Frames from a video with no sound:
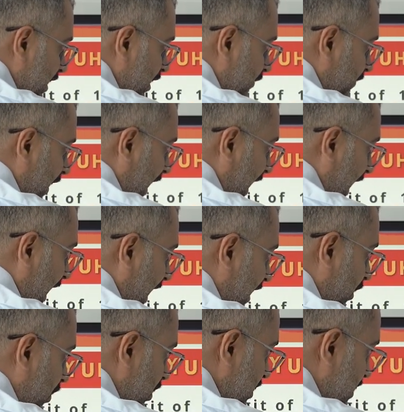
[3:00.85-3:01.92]
If I
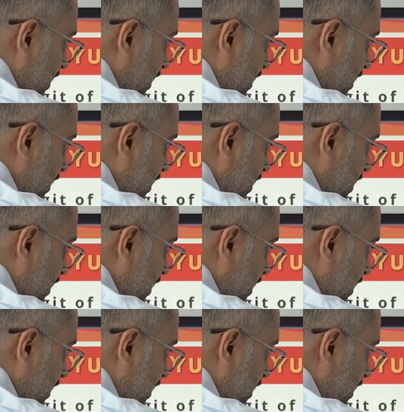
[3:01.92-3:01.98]
add all